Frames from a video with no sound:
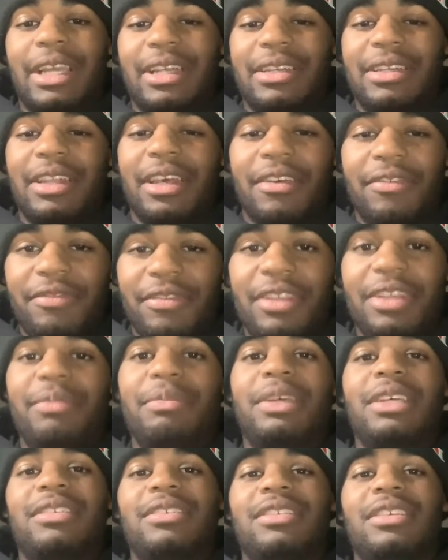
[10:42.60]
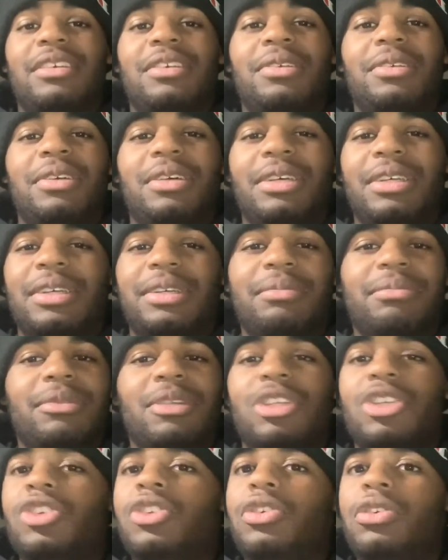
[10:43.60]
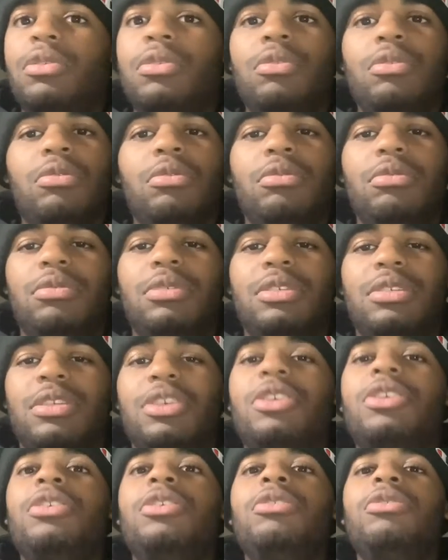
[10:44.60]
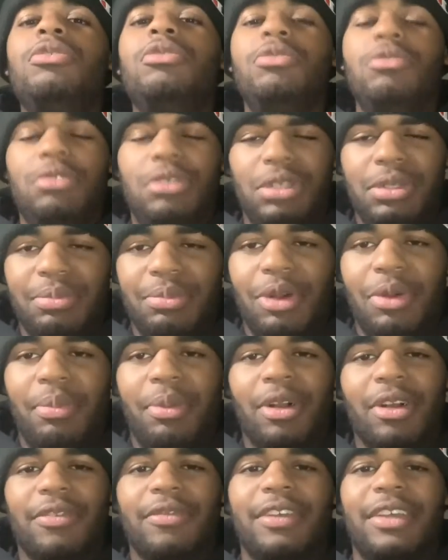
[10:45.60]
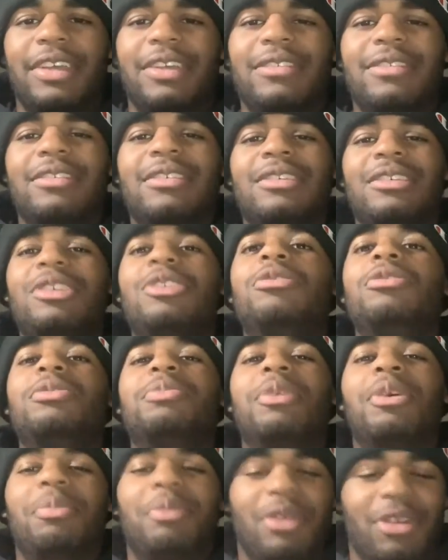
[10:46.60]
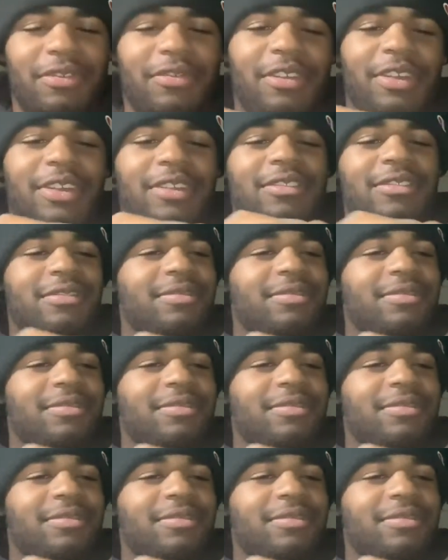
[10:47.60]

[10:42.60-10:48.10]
Definitely miss it. I'm a huge Mopar fan. Huge Mopar fan.